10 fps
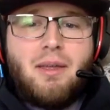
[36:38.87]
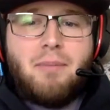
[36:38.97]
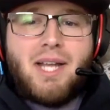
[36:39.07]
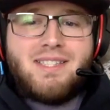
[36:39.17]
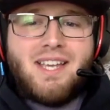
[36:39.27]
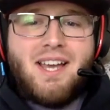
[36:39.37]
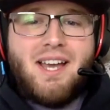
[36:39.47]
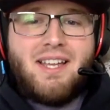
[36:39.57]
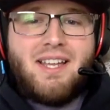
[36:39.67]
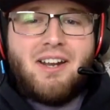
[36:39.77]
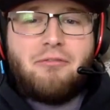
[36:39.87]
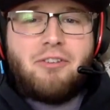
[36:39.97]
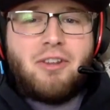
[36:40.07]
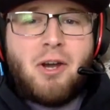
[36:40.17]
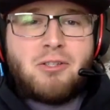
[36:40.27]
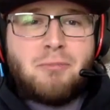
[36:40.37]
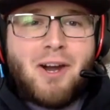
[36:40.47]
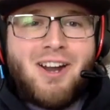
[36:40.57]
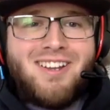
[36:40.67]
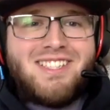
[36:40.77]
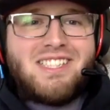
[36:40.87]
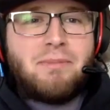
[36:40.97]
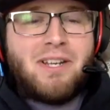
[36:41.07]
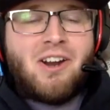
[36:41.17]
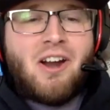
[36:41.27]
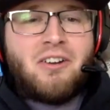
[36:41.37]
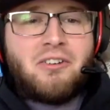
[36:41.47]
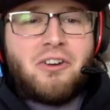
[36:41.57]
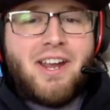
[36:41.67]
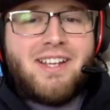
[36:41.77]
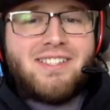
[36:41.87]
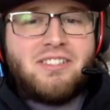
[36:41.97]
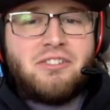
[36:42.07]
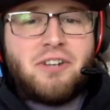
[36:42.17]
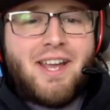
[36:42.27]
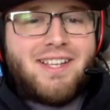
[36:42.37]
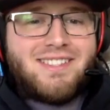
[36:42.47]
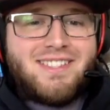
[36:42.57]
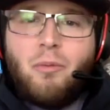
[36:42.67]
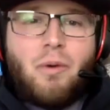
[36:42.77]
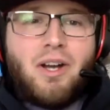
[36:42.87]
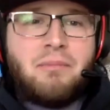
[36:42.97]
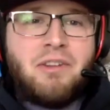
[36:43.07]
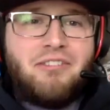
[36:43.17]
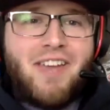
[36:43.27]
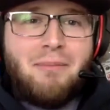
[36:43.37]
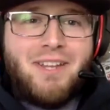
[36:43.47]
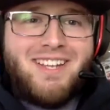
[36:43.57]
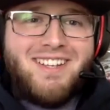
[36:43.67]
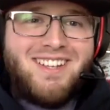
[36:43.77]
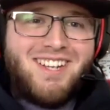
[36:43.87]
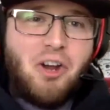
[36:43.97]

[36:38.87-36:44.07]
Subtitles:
But for the most part, this has been Cardinal Craze and Trace. Welcome to the family. Go